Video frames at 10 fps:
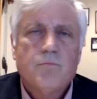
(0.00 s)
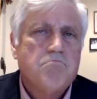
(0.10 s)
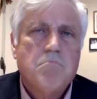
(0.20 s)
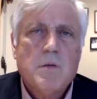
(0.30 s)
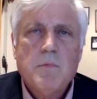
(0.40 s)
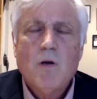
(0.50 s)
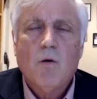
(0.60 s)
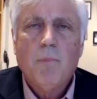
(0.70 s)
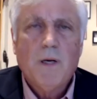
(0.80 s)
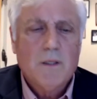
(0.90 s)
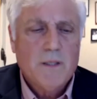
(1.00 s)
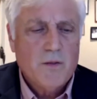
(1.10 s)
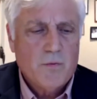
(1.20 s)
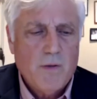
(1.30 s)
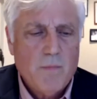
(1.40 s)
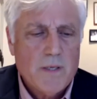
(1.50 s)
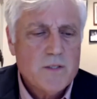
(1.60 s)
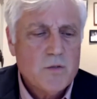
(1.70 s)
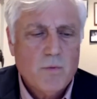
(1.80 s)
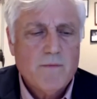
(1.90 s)
barely 3
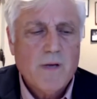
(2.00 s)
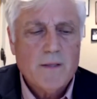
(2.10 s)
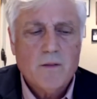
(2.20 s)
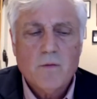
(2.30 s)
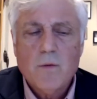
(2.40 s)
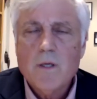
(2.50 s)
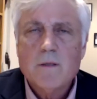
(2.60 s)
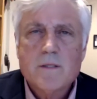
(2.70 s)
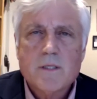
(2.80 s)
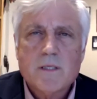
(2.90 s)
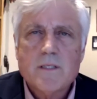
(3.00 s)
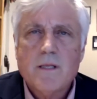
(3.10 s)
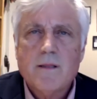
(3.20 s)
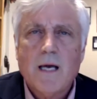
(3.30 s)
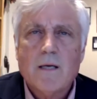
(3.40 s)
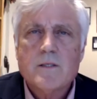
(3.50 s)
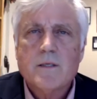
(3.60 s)
months, we've got 360,000